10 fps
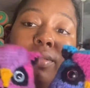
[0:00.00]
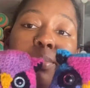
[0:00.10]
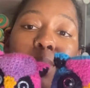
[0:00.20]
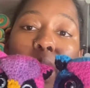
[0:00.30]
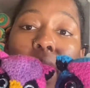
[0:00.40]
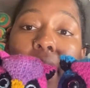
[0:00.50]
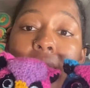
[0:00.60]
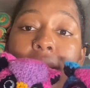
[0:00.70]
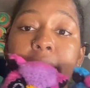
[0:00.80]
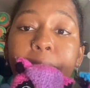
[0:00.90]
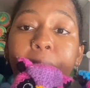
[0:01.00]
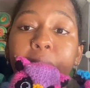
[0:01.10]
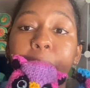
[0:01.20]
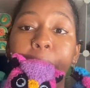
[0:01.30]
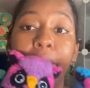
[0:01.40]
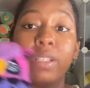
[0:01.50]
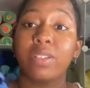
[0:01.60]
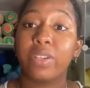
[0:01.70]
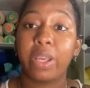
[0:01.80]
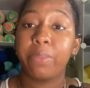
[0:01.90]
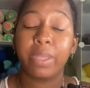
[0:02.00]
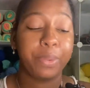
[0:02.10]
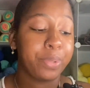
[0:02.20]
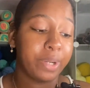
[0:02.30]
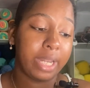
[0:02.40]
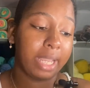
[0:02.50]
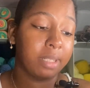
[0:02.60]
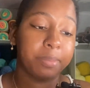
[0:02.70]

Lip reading: bodies and putting the beats on them. They were like